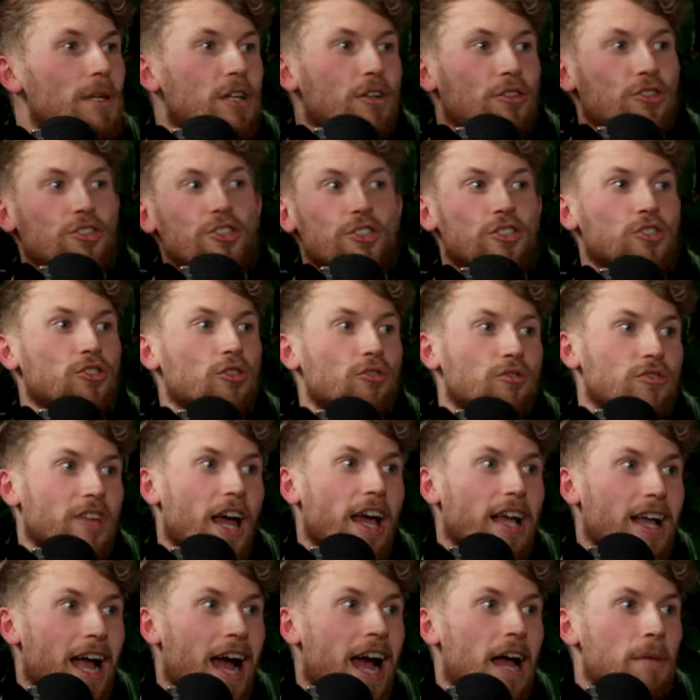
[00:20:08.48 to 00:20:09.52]
because your son's
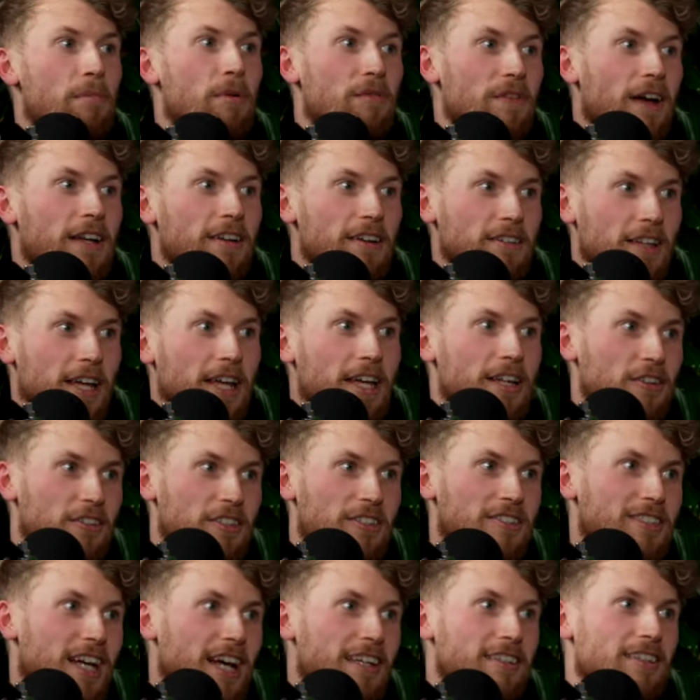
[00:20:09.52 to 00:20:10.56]
like hyperventilating on the
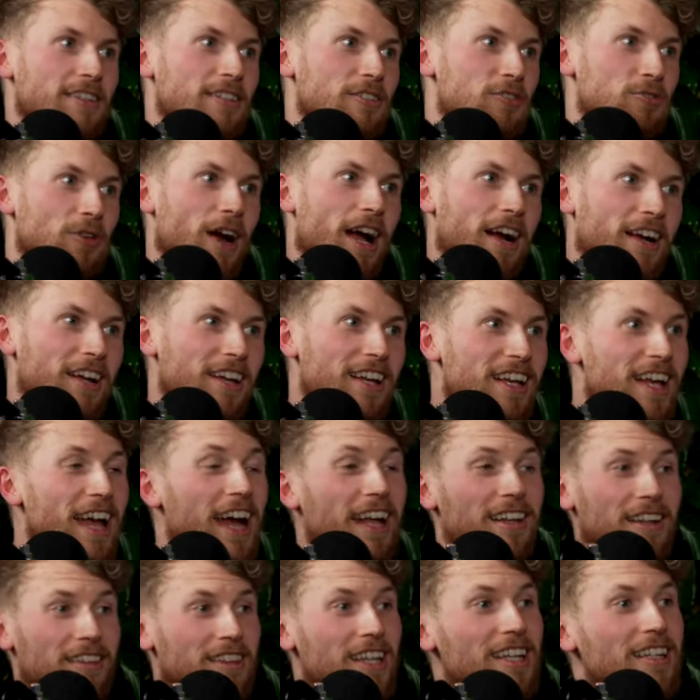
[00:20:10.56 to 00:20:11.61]
side of the track.
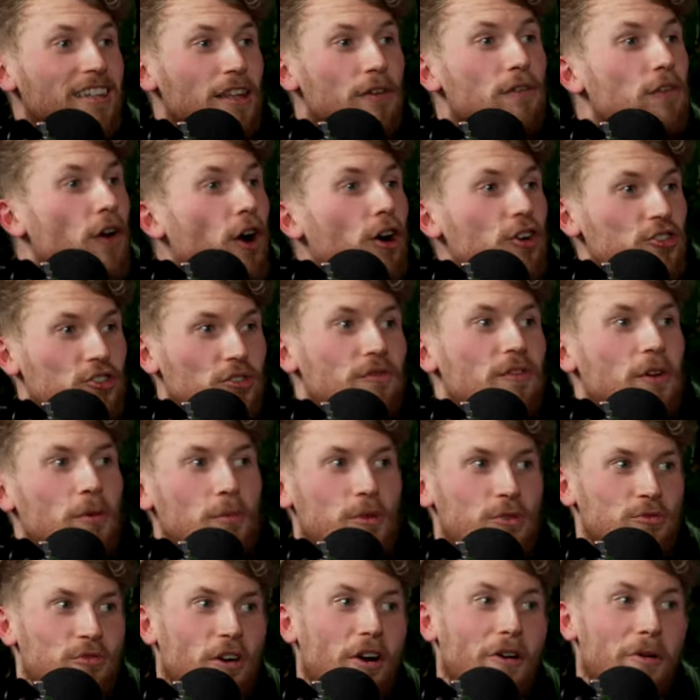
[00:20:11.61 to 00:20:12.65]
And I think they thought something
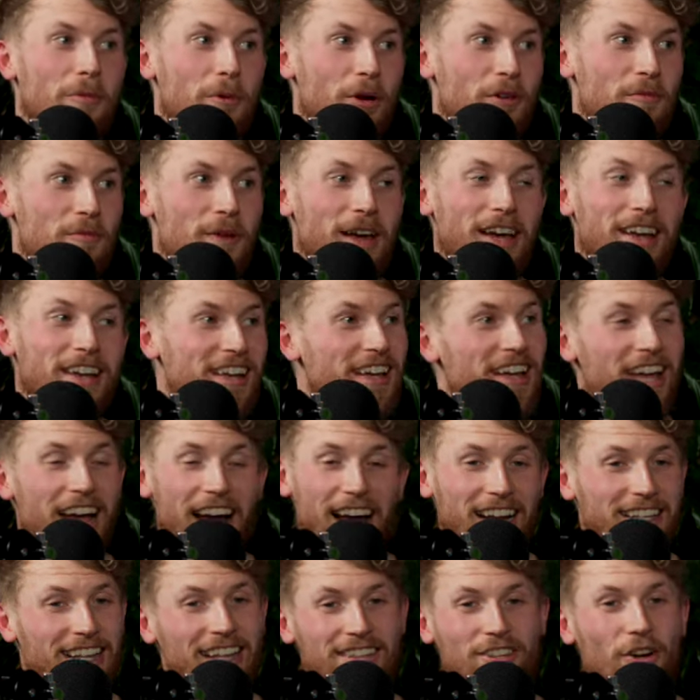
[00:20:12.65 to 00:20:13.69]
was wrong with me.
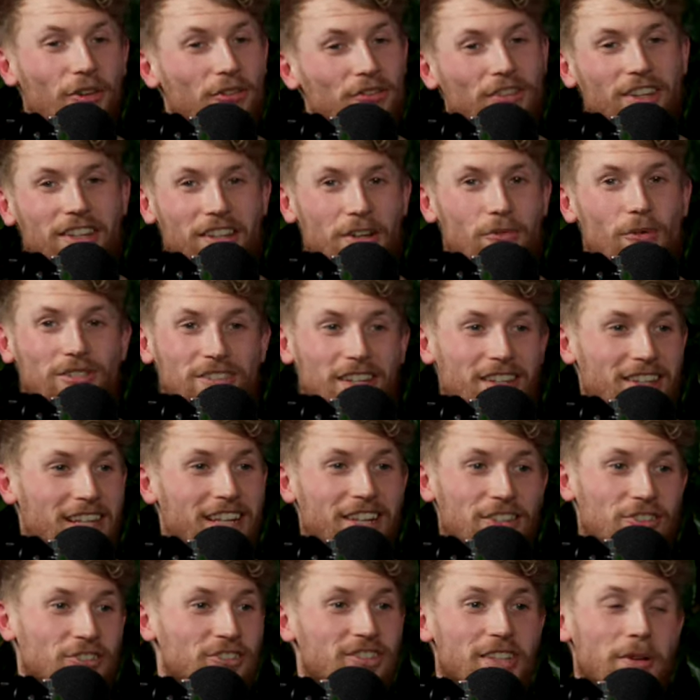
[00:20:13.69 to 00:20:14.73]
And I don't think there was. I think
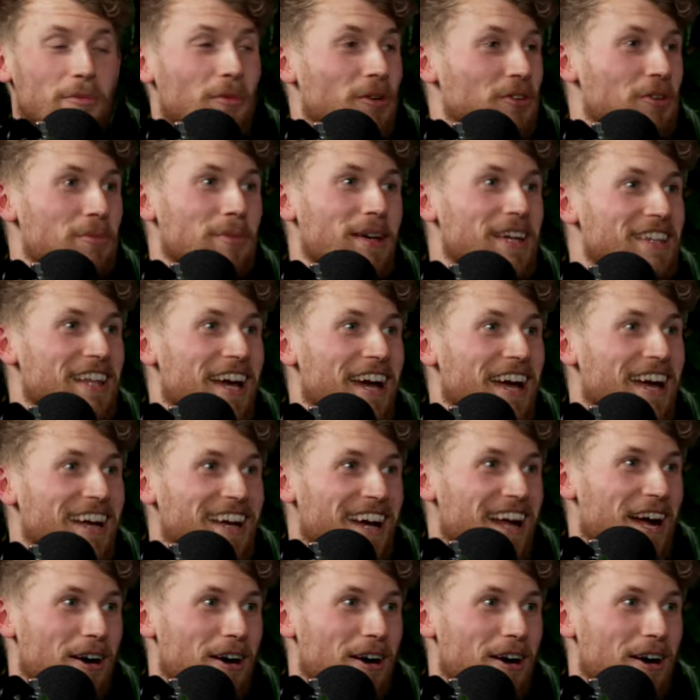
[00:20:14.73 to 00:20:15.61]
I just didn't want to be there.